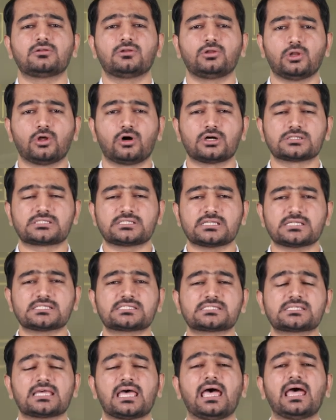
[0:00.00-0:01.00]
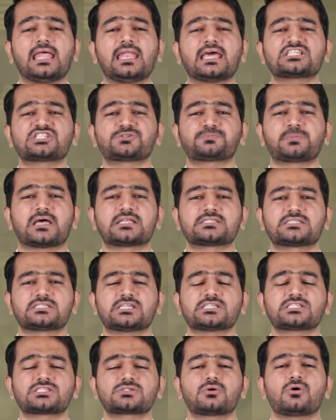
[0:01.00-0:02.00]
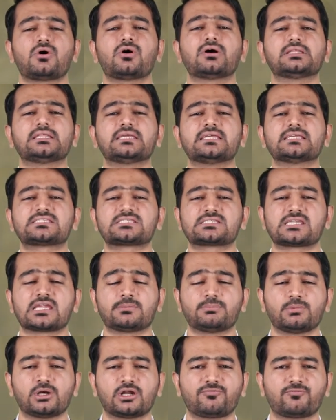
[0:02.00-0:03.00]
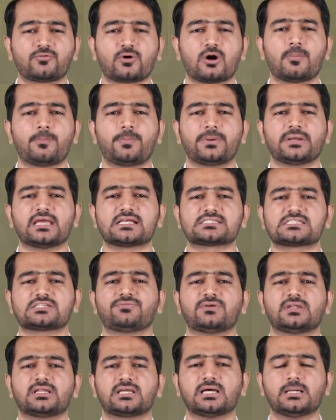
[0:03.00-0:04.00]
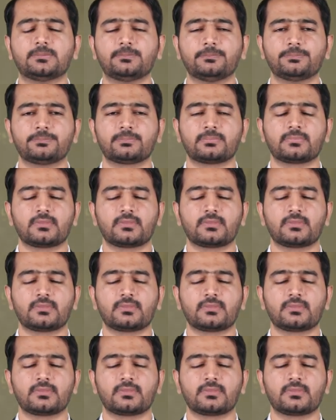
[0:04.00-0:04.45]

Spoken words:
losses and expenses on the statement of comprehensive income.